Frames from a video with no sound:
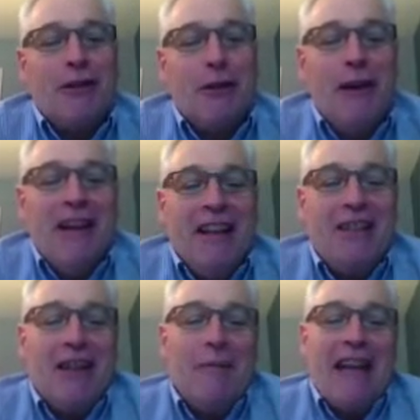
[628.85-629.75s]
So
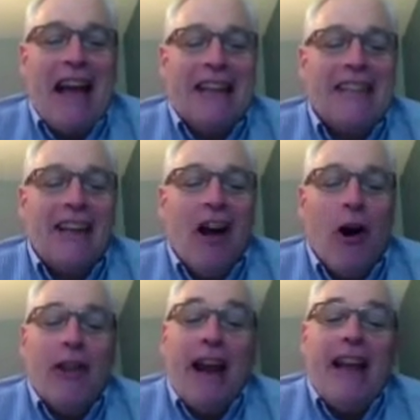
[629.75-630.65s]
let me ask,
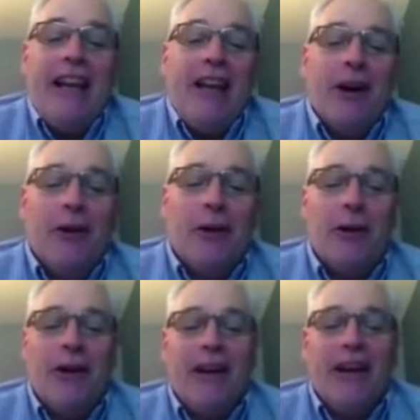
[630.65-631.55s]
are there any
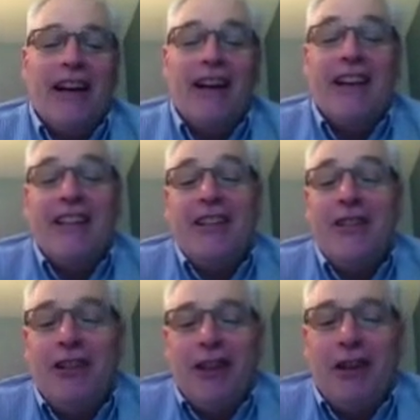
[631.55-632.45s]
other
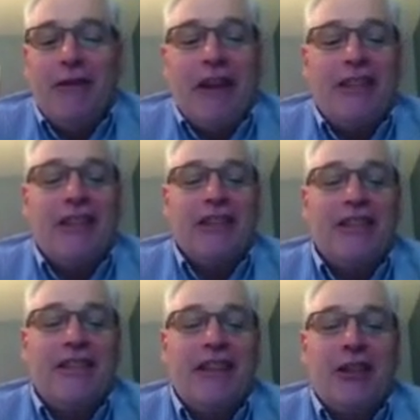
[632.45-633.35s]
additional
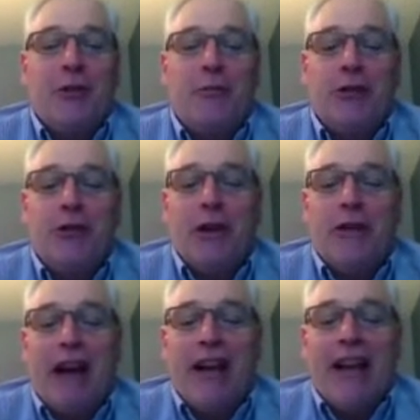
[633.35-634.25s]
innovations that you're pursuing
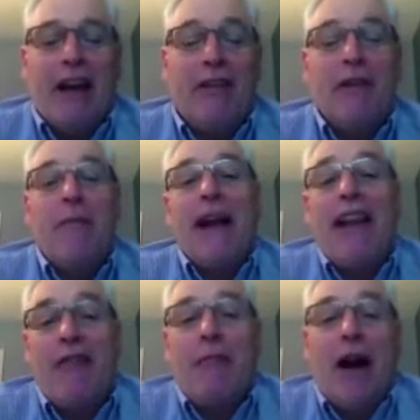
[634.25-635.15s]
right now that might
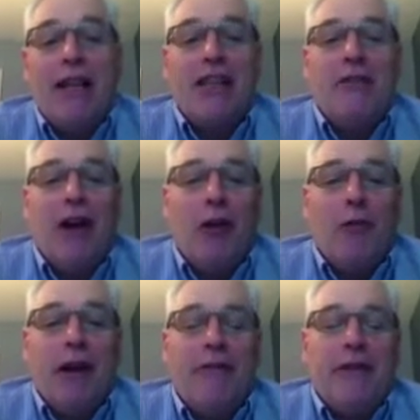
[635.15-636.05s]
have positive health
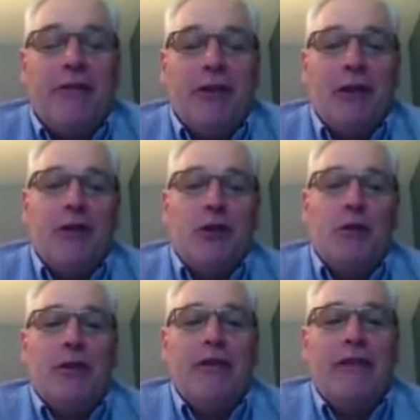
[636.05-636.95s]
benefits for
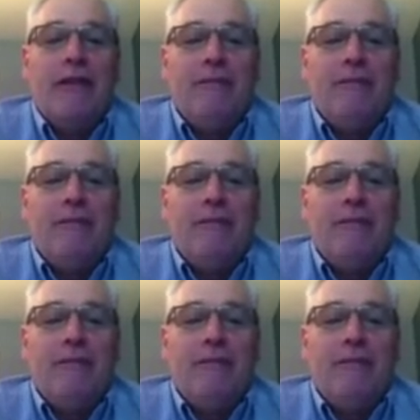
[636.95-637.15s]
consumers?